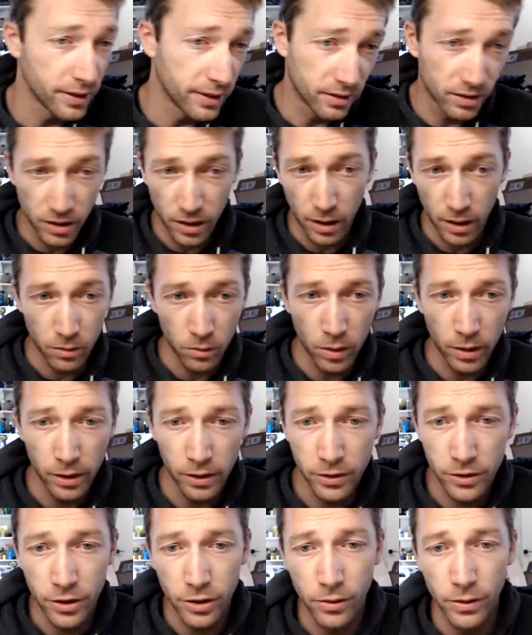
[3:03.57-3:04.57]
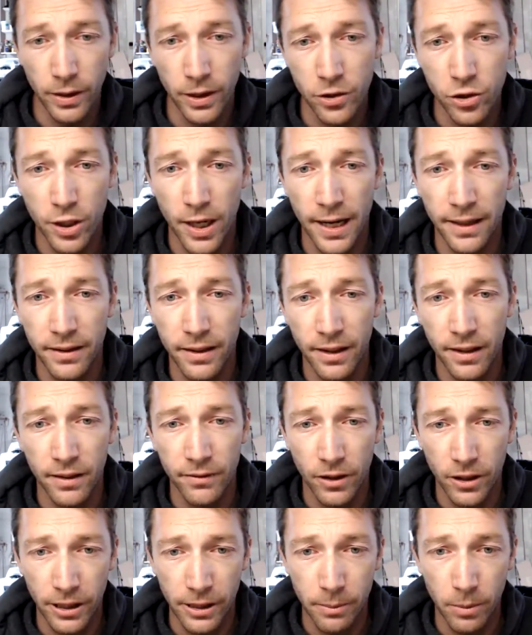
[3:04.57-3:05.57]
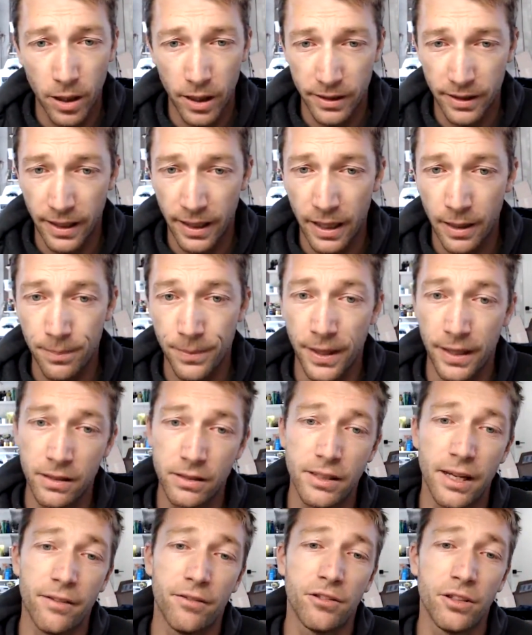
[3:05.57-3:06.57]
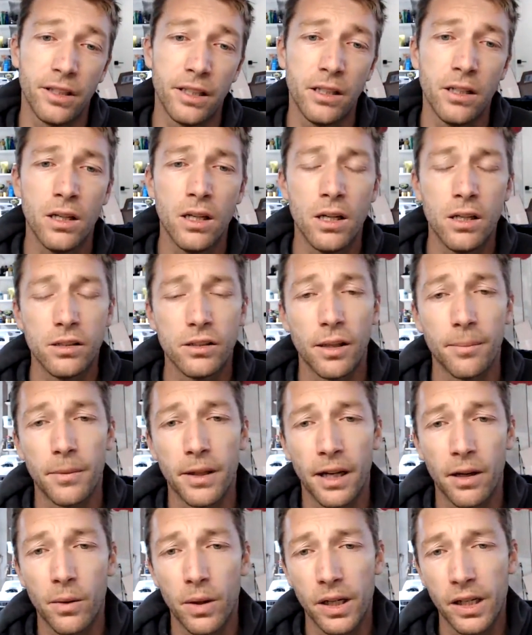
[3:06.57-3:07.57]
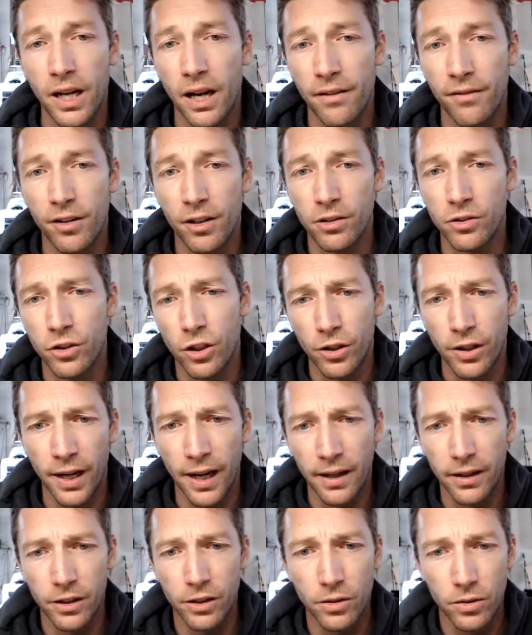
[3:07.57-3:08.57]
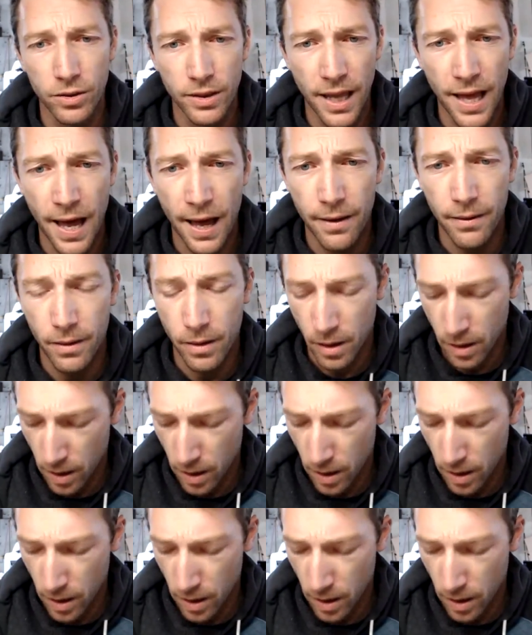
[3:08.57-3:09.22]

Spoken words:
I saw one or two in the chat there. I've already brought that up. That is definitely something I want to cover, show you how to use that.